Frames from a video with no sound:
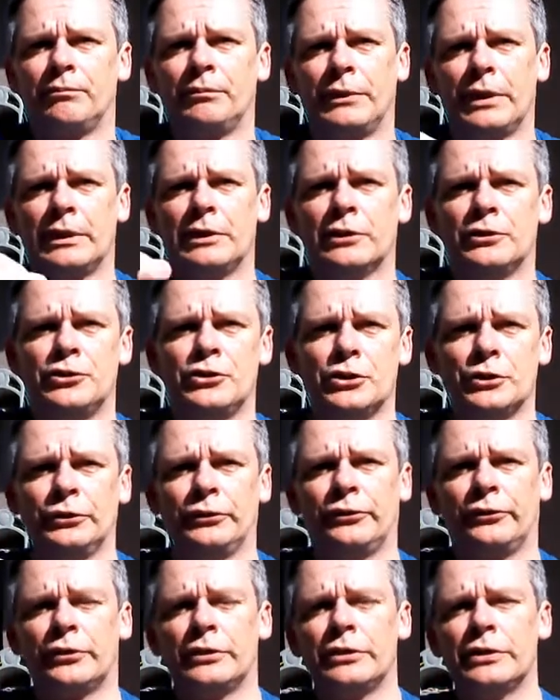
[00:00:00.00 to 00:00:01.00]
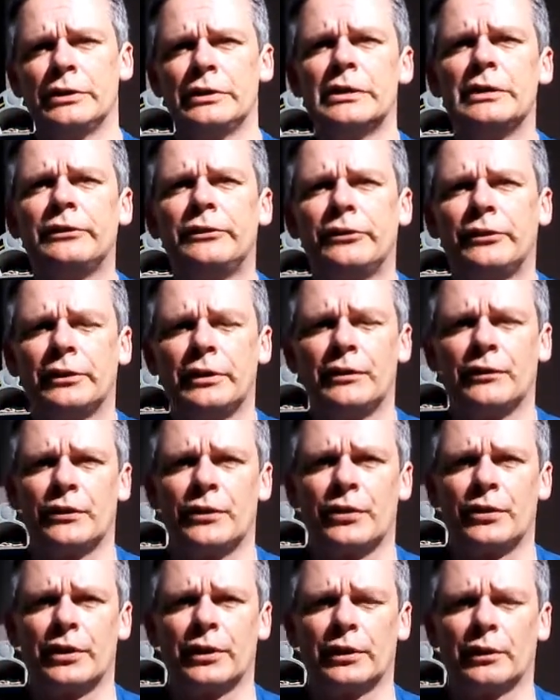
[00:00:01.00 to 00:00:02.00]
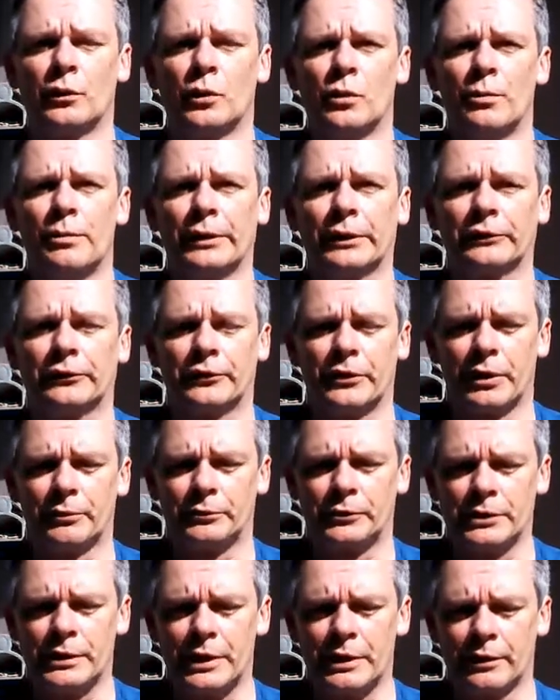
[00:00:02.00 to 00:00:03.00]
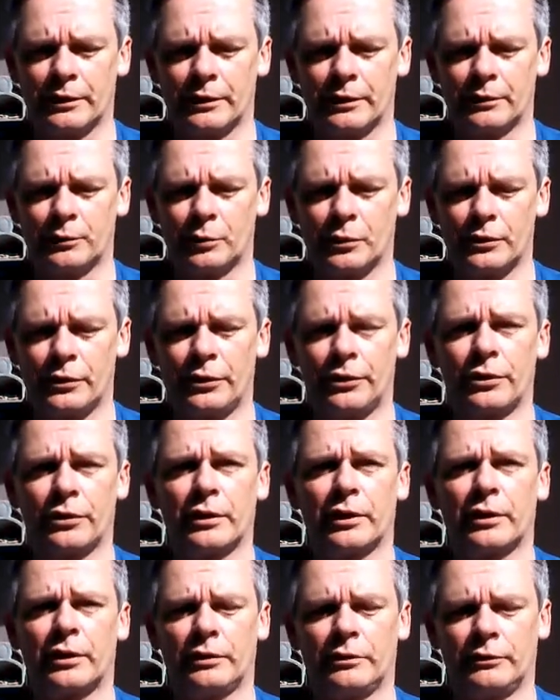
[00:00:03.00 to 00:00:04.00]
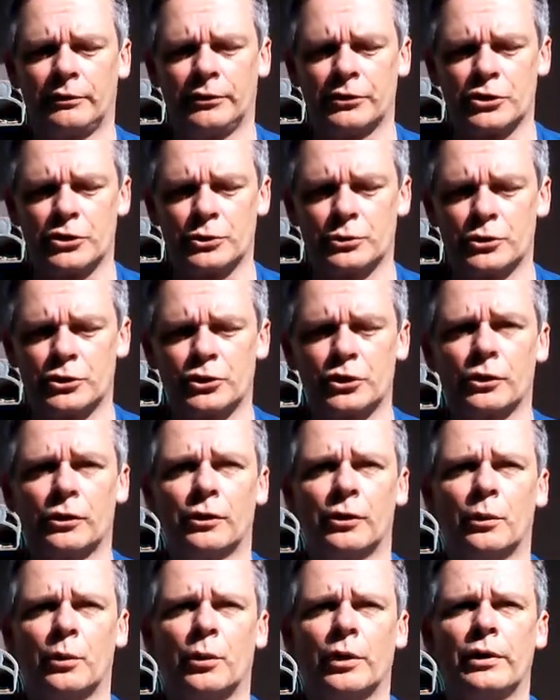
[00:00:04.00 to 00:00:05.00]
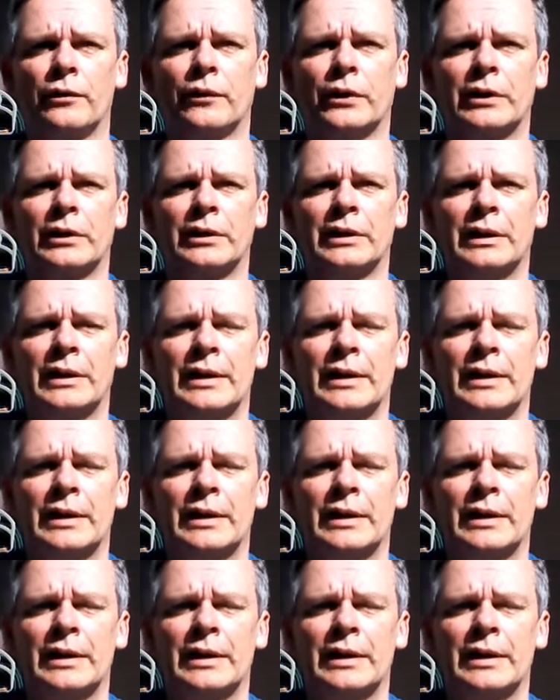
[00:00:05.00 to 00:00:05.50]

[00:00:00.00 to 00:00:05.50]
get your juice and your yeast and everything all mixed up together with additional sugar or whatever,